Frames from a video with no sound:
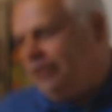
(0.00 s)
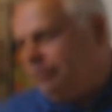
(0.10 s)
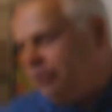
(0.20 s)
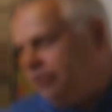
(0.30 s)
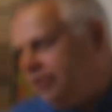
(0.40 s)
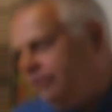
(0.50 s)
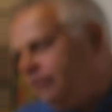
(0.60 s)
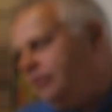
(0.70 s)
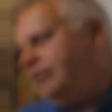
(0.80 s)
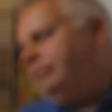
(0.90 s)
the temperature
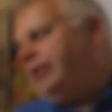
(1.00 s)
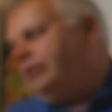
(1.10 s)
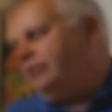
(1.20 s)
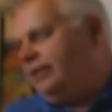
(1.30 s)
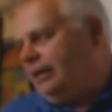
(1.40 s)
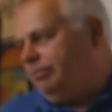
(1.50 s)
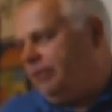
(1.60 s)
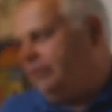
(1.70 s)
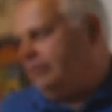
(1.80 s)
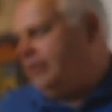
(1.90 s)
difference that matters. That
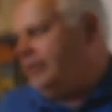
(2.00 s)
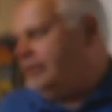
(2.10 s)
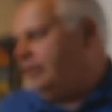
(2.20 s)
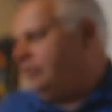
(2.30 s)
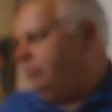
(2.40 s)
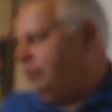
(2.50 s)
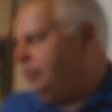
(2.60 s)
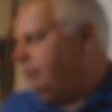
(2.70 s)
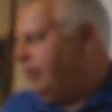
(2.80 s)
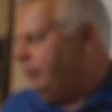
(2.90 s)
piece of data is what
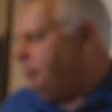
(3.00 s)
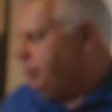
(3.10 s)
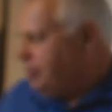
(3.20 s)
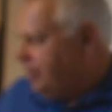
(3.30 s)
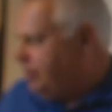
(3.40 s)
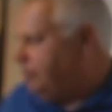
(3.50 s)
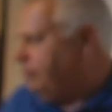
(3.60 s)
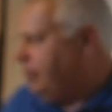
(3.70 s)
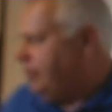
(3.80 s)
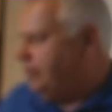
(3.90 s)
you have a percentage
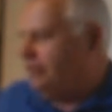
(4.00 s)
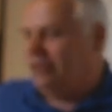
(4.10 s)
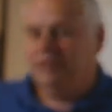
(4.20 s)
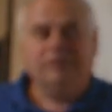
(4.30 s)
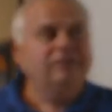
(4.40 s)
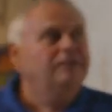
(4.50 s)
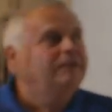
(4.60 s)
variance on.